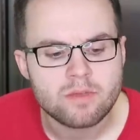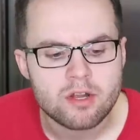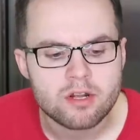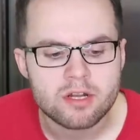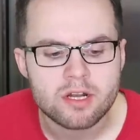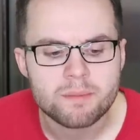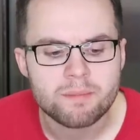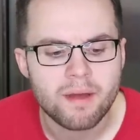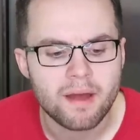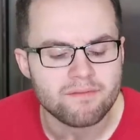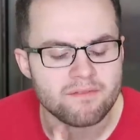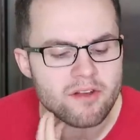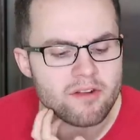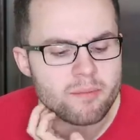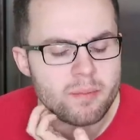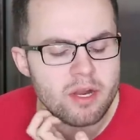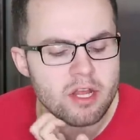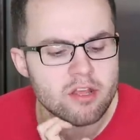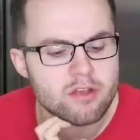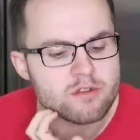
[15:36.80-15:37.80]
They're good, but I've
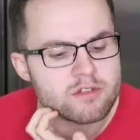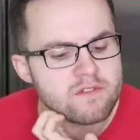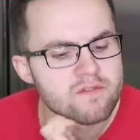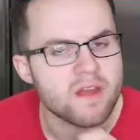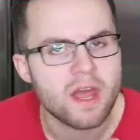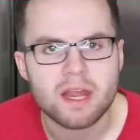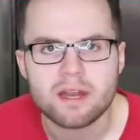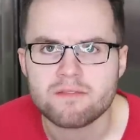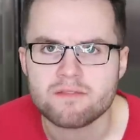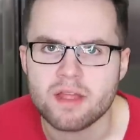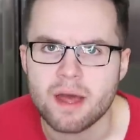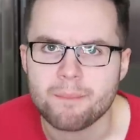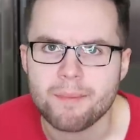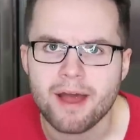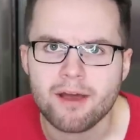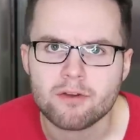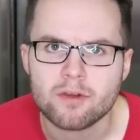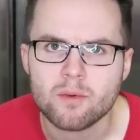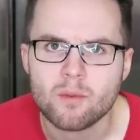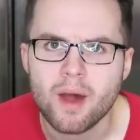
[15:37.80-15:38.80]
never been a huge fan of them. I
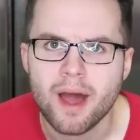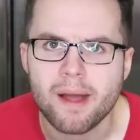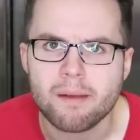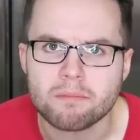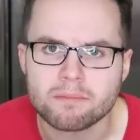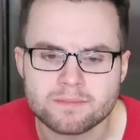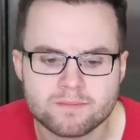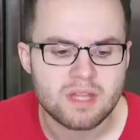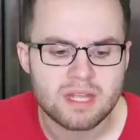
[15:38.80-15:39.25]
don't know why.